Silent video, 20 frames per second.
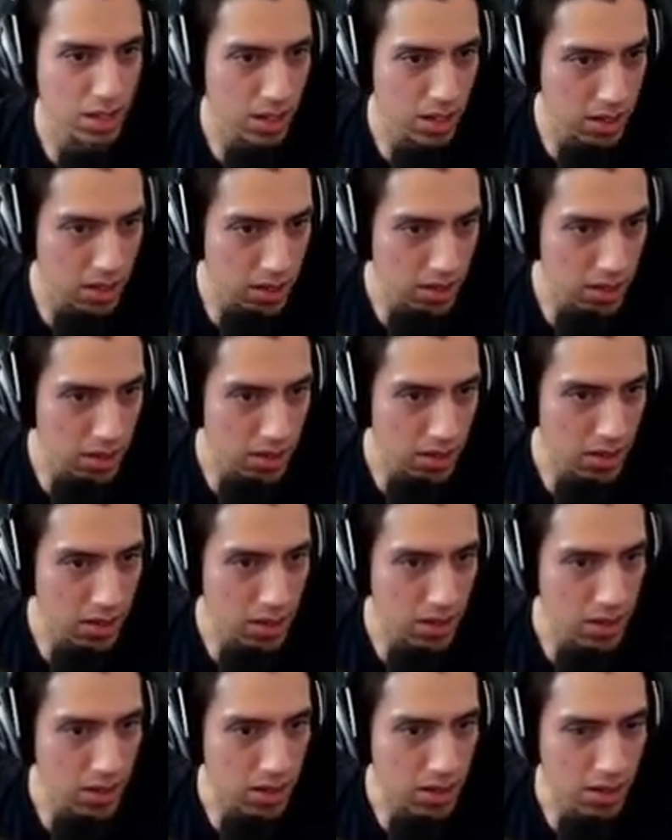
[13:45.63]

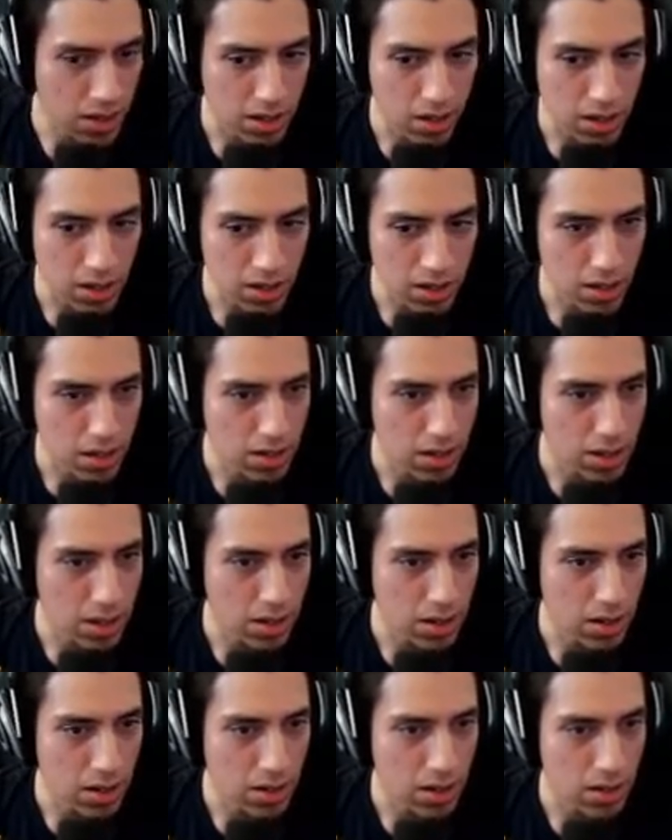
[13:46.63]

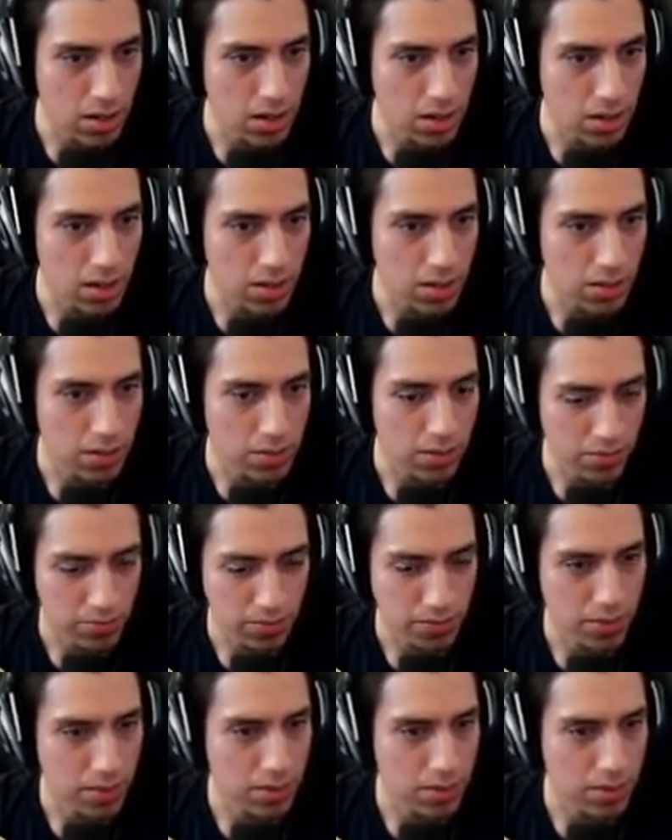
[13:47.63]
(no one is talking)